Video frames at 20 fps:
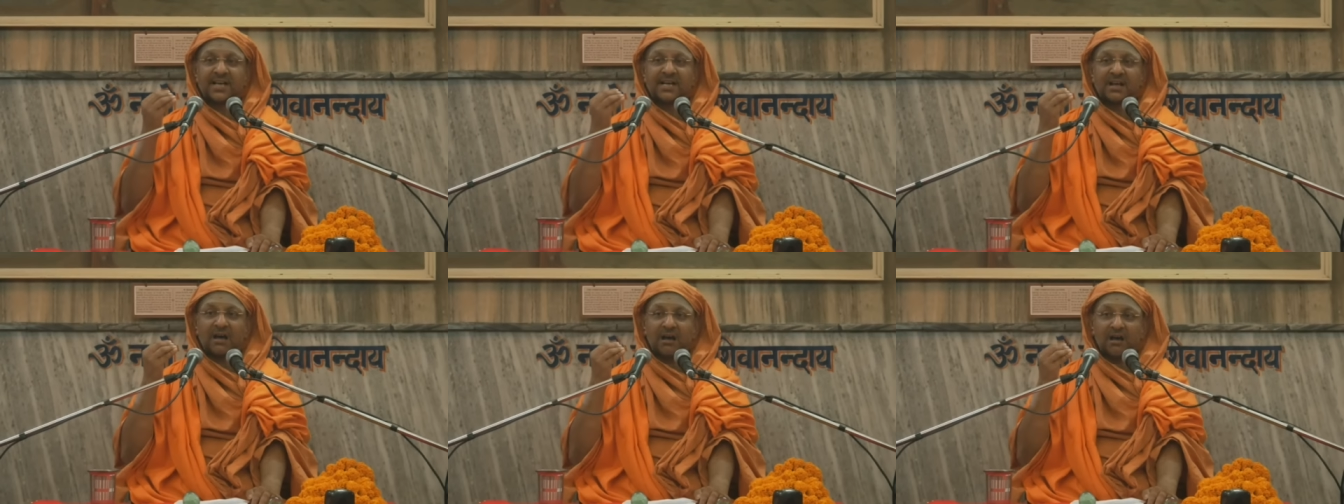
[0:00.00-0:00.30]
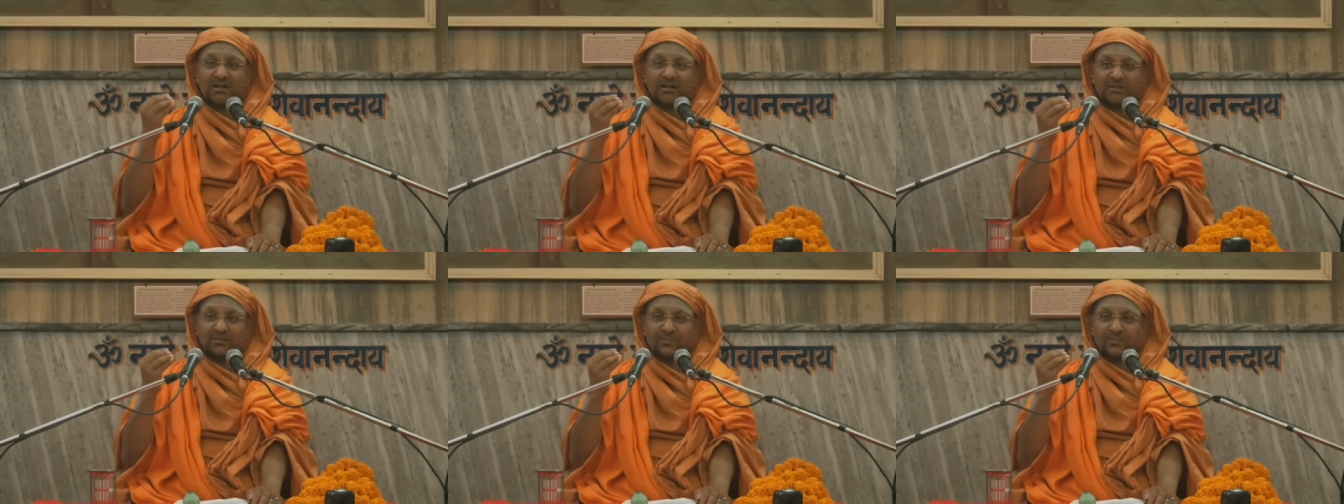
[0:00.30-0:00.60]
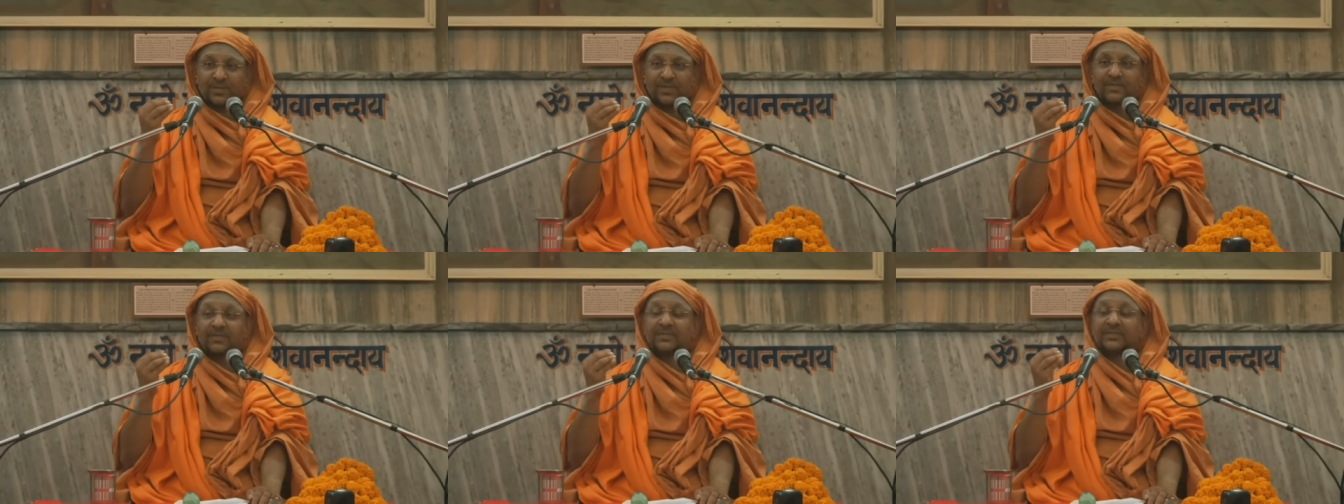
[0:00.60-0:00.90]
that
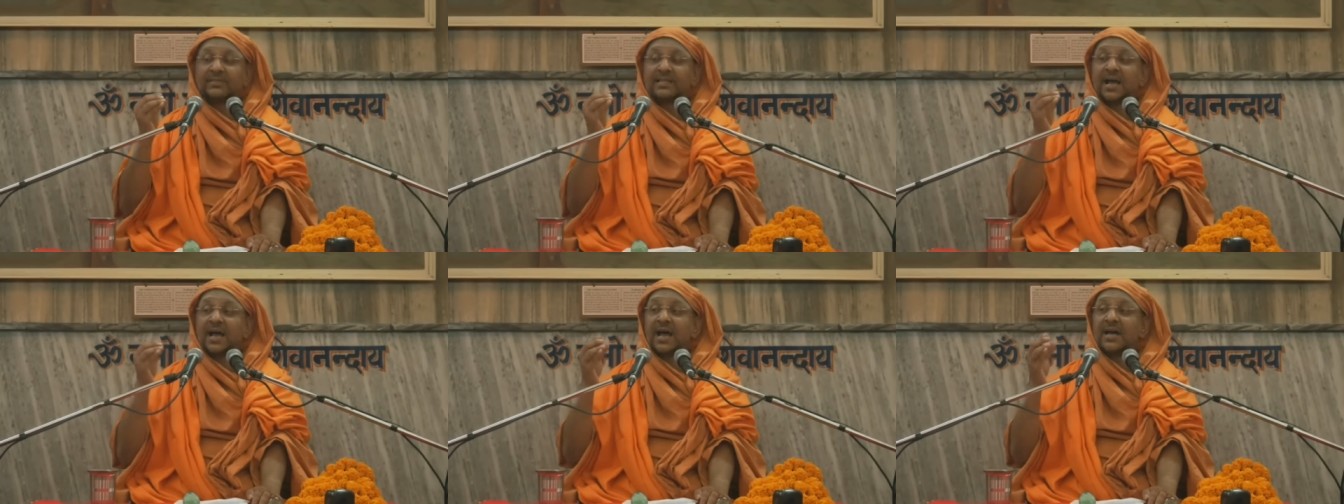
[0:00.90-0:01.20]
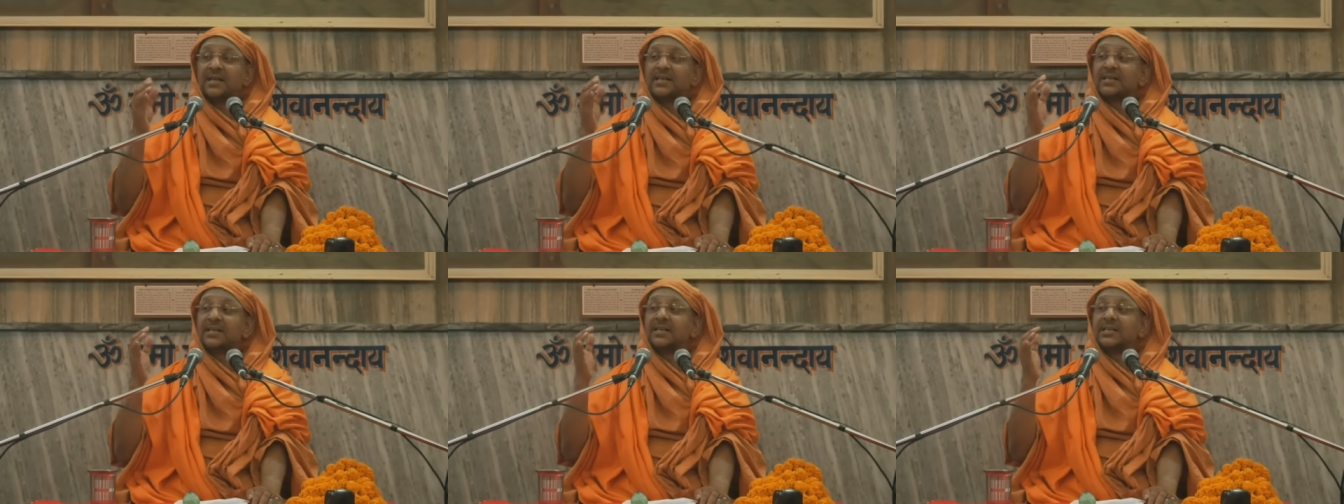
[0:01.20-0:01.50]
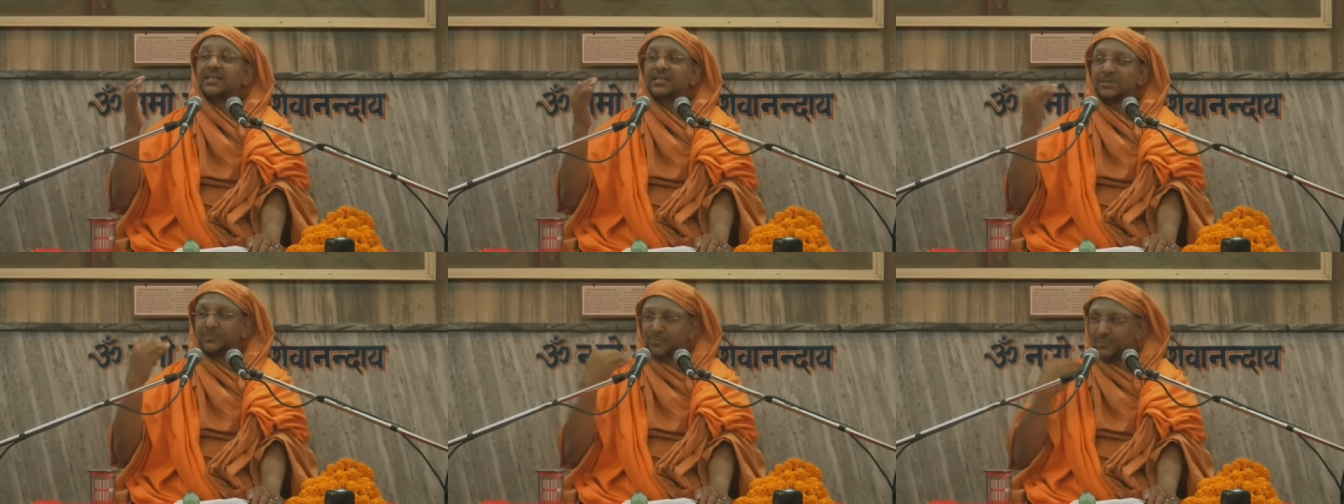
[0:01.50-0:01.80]
Atman, that
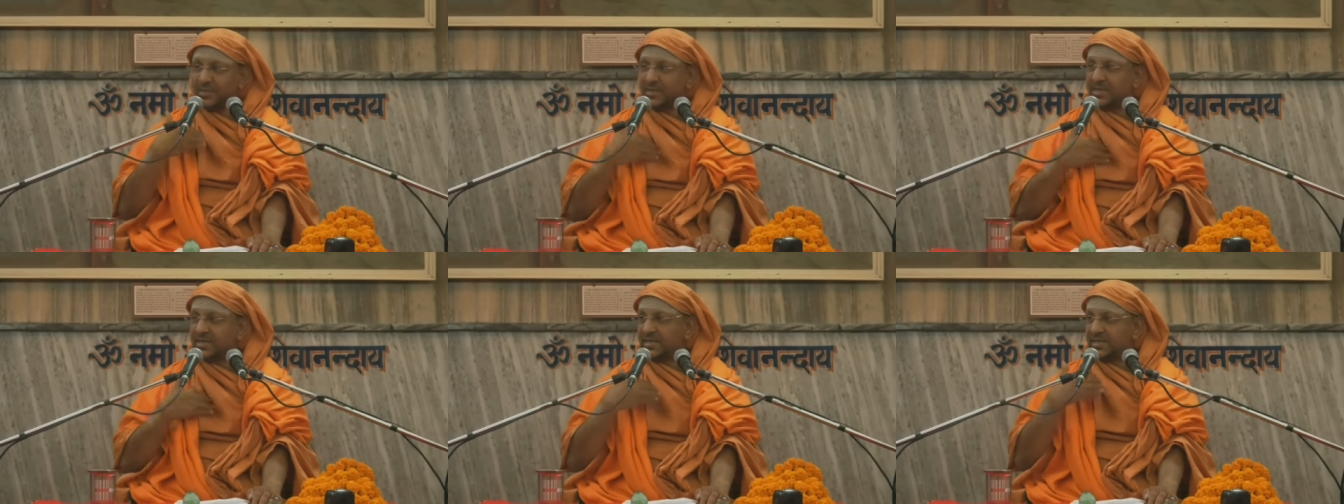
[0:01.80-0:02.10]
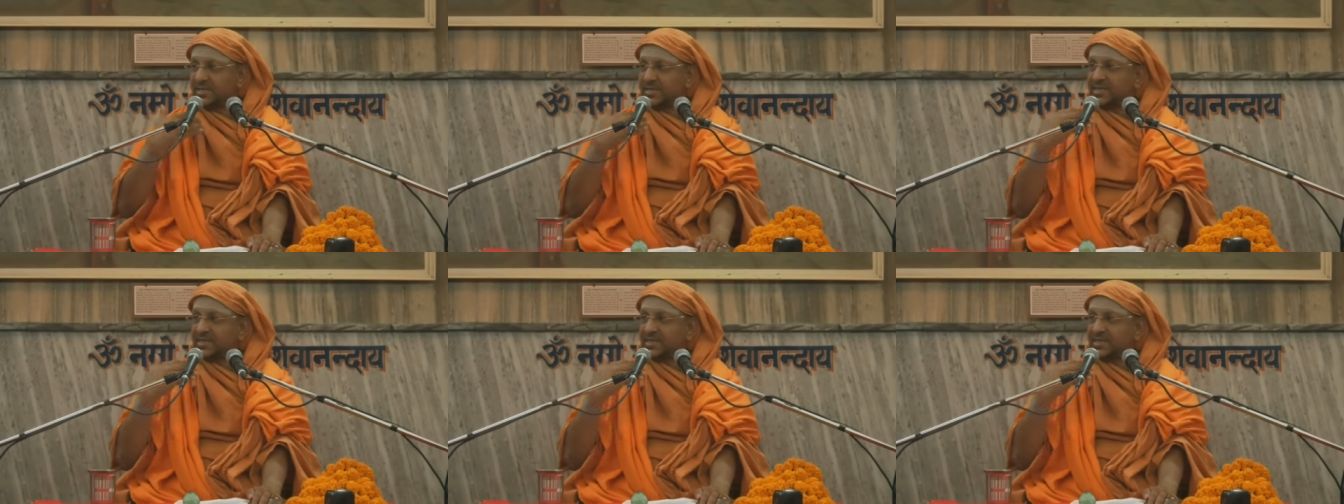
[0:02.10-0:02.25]
is me.